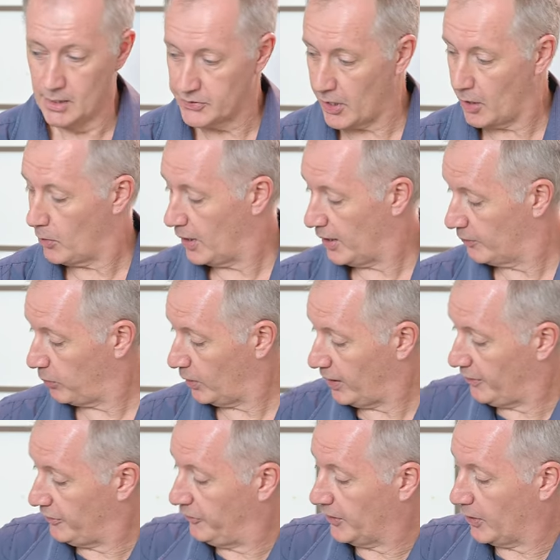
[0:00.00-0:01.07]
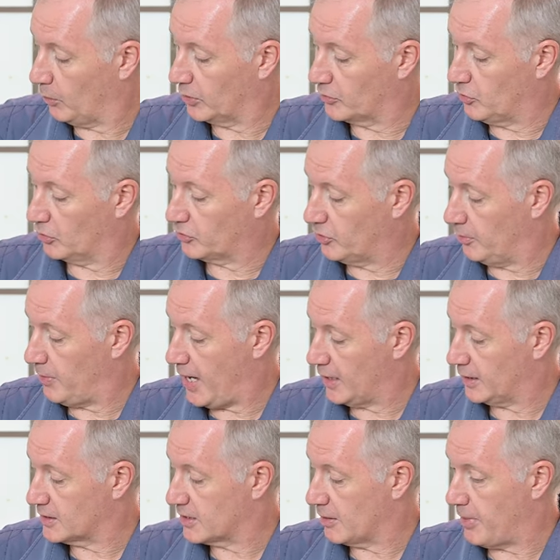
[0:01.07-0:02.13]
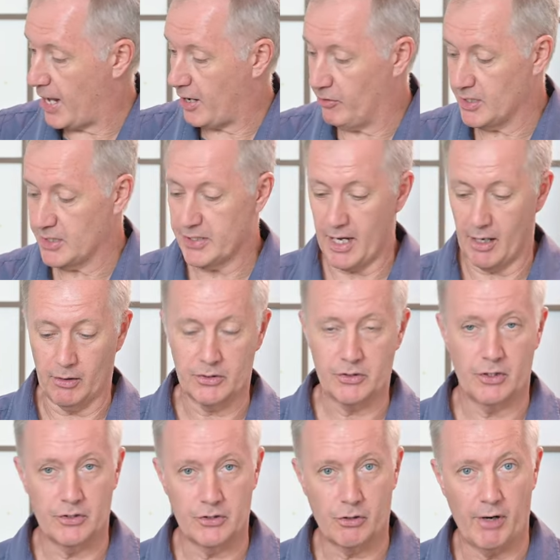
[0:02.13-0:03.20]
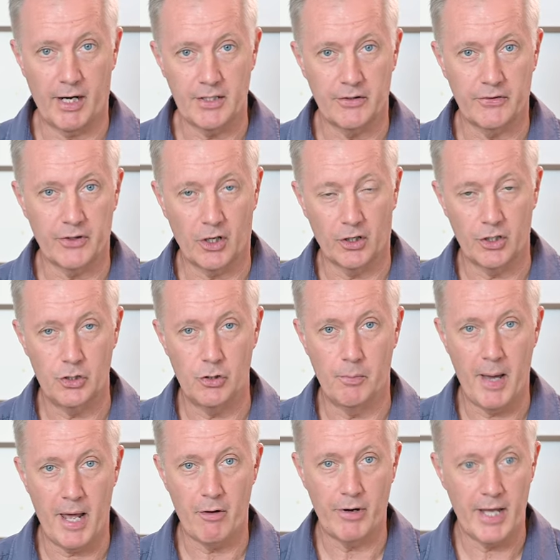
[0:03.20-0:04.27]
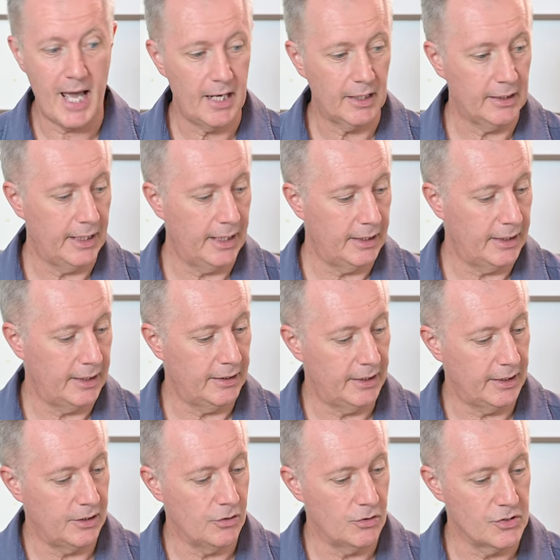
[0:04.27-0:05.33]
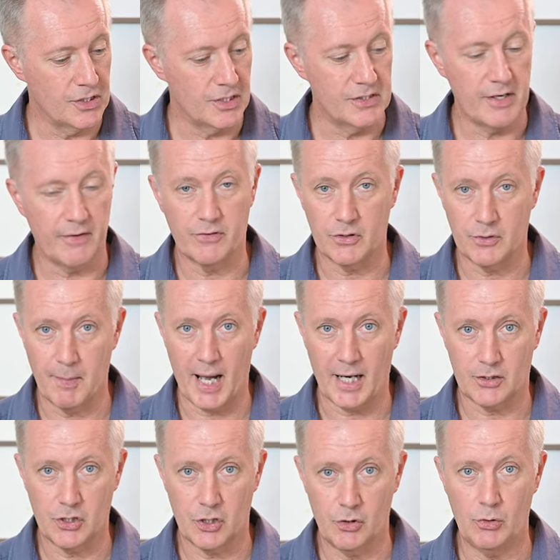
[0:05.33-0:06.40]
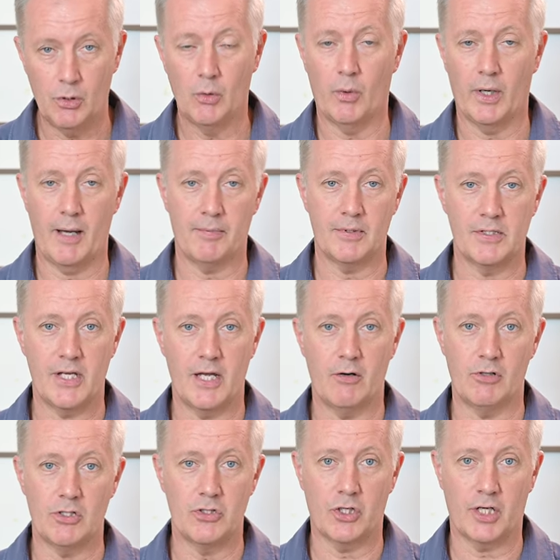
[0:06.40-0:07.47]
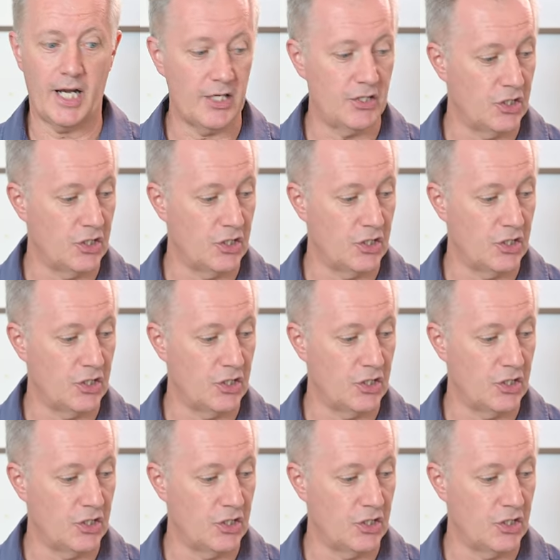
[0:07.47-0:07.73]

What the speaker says: So one other thing I want to talk to you about is the batteries. Now, it's great that they've got a new battery out, and in the new Z7 Mark II, what happens there is you can